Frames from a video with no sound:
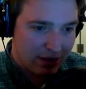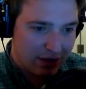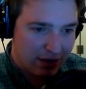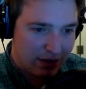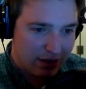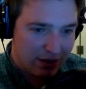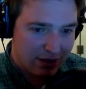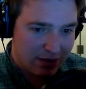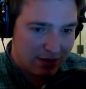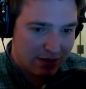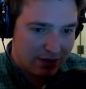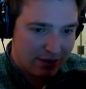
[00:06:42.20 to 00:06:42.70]

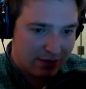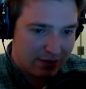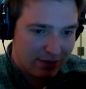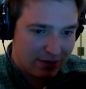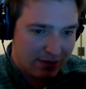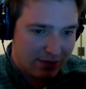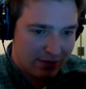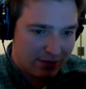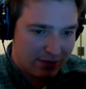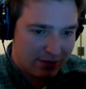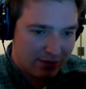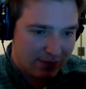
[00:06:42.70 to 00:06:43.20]

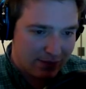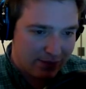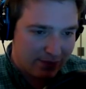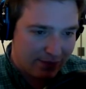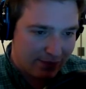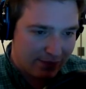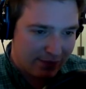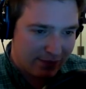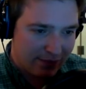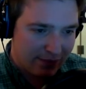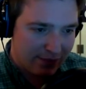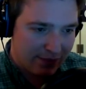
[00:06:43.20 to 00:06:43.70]

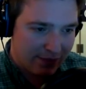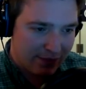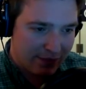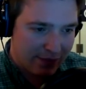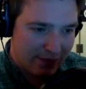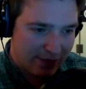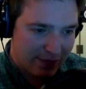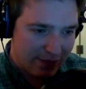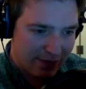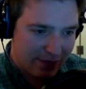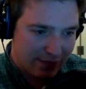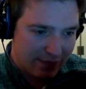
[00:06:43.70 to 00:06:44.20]

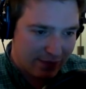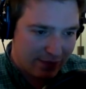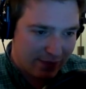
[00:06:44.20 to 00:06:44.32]
[no speech]